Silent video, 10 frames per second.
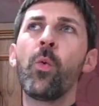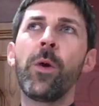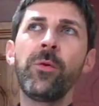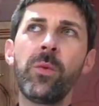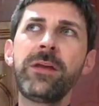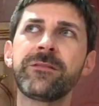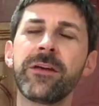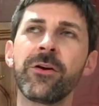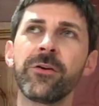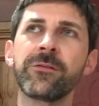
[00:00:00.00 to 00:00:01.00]
When we
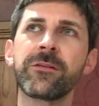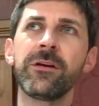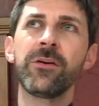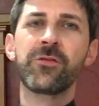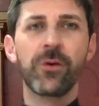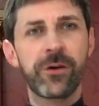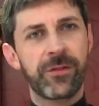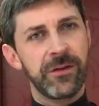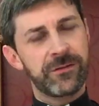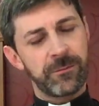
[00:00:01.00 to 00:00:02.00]
sinners took
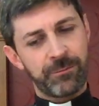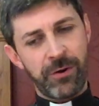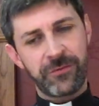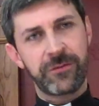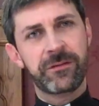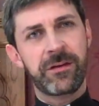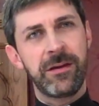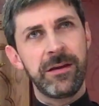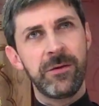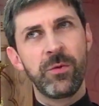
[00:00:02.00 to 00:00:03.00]
this precious
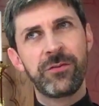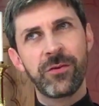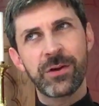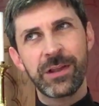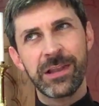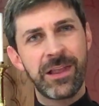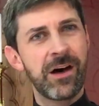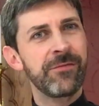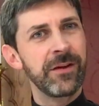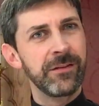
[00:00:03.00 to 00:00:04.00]
key, we took
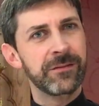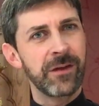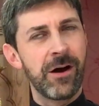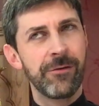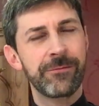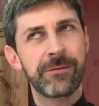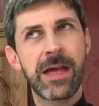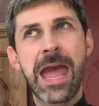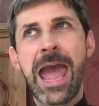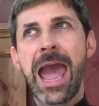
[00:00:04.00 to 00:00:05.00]
love itself,
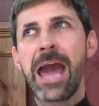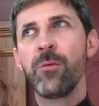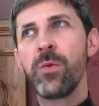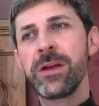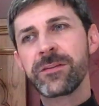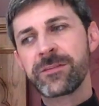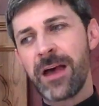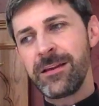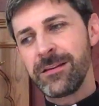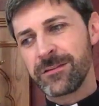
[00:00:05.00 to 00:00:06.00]
and we
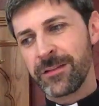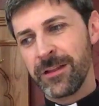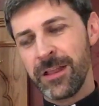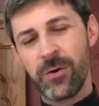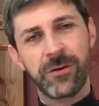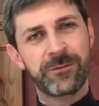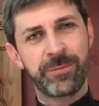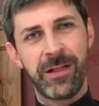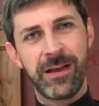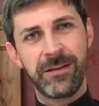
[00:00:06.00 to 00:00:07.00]
assigned it to the lowest
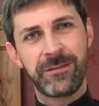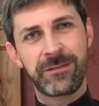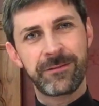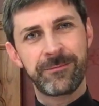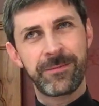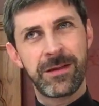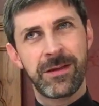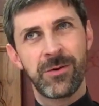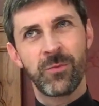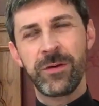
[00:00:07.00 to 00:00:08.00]
place.
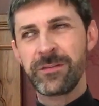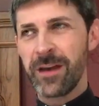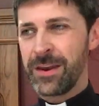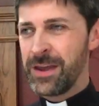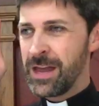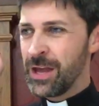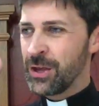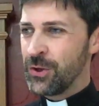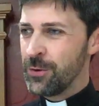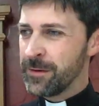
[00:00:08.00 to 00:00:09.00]
We said,
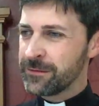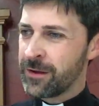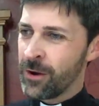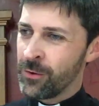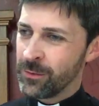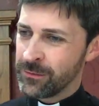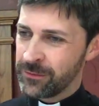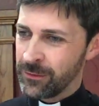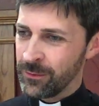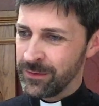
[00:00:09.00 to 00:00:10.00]
you must go
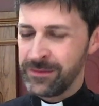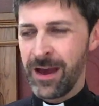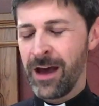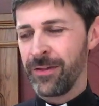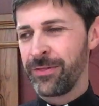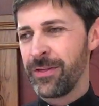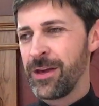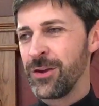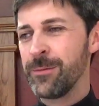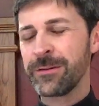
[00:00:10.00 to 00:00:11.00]
to death.
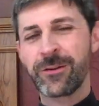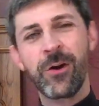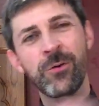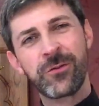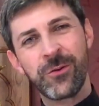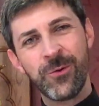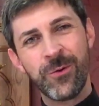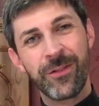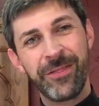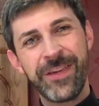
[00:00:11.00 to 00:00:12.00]
You must go
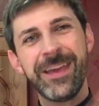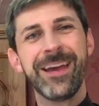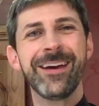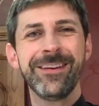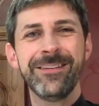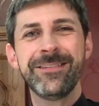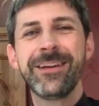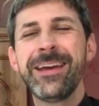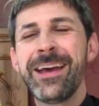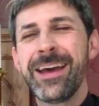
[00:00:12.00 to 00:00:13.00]
to the end,
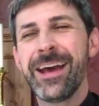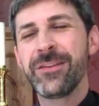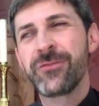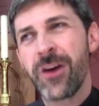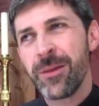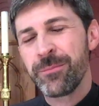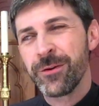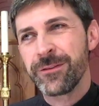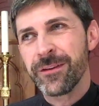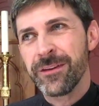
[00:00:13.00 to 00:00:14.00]
as John
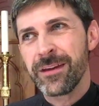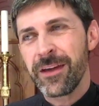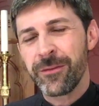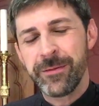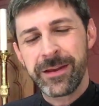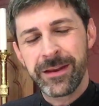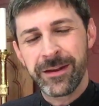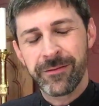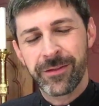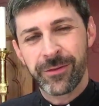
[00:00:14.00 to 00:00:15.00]
puts it at the beginning of the